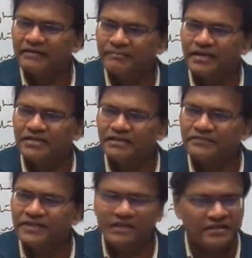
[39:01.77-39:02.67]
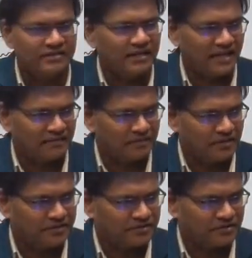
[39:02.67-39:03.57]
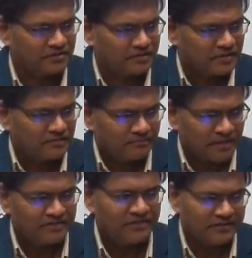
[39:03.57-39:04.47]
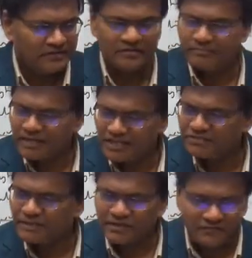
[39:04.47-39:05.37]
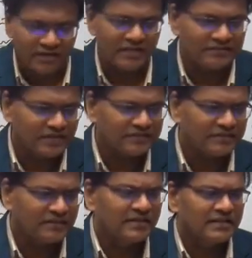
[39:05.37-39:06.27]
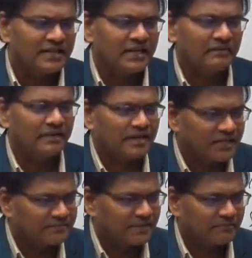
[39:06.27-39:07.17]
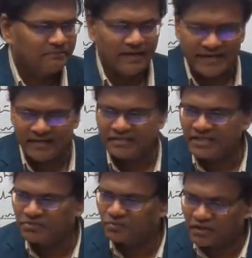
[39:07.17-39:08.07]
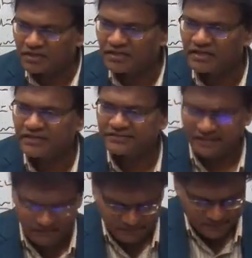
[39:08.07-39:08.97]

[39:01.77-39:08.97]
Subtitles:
blind because of increasing air pollution. But in spite of all these things, the government has become blind. That is what the critics